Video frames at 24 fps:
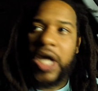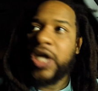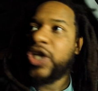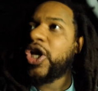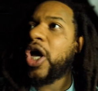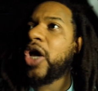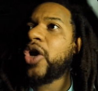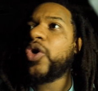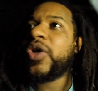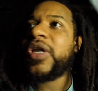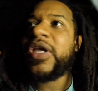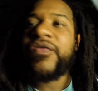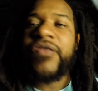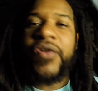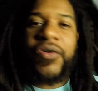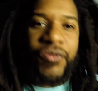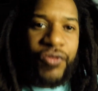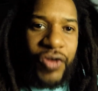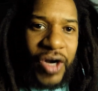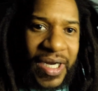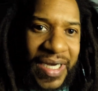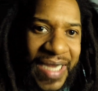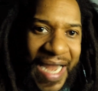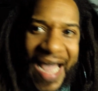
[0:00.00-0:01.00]
Y'all don't
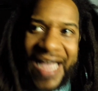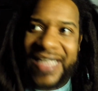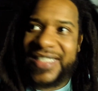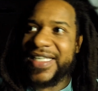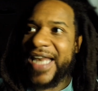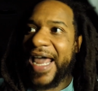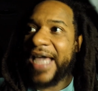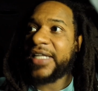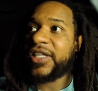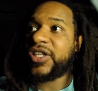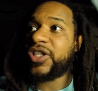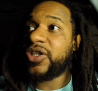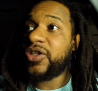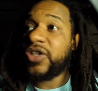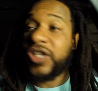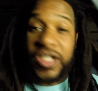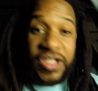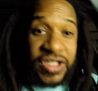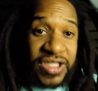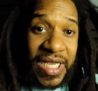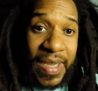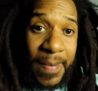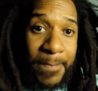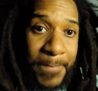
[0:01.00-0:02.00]
even realize, like,
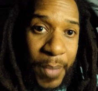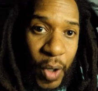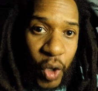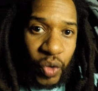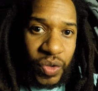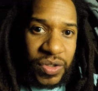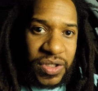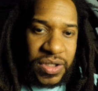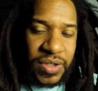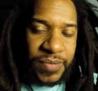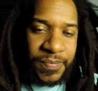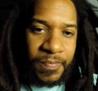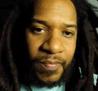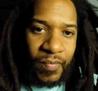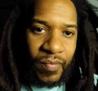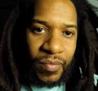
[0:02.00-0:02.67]
the Tim boots.